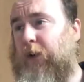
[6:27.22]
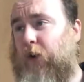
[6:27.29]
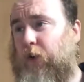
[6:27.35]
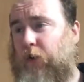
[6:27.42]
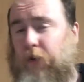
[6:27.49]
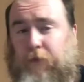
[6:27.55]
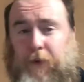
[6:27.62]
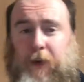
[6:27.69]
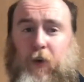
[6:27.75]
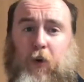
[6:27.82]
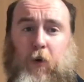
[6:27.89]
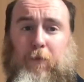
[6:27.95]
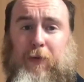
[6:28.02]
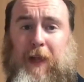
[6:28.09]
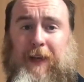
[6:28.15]
I got another
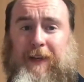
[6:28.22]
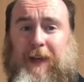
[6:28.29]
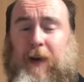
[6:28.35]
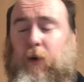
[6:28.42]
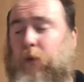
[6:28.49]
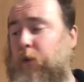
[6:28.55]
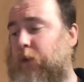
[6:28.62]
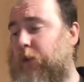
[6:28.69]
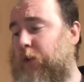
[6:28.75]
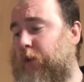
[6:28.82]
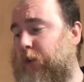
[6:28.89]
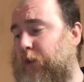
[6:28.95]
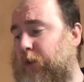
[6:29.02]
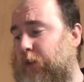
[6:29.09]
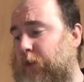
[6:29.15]
video planned out.
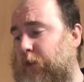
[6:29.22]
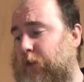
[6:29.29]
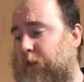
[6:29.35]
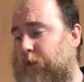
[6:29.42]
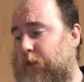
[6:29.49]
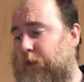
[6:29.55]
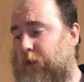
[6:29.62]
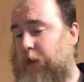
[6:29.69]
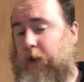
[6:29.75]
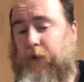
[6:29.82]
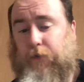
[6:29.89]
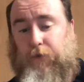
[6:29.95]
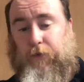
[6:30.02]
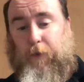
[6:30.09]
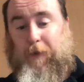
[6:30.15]

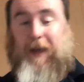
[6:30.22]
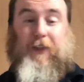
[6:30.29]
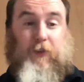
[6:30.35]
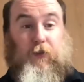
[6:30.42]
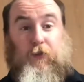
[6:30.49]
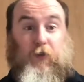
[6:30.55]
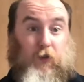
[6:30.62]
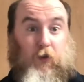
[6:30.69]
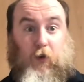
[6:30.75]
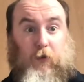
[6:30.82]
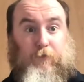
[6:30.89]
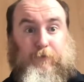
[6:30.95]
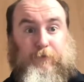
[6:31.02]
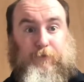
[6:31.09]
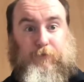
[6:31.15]
If the mask doesn't come,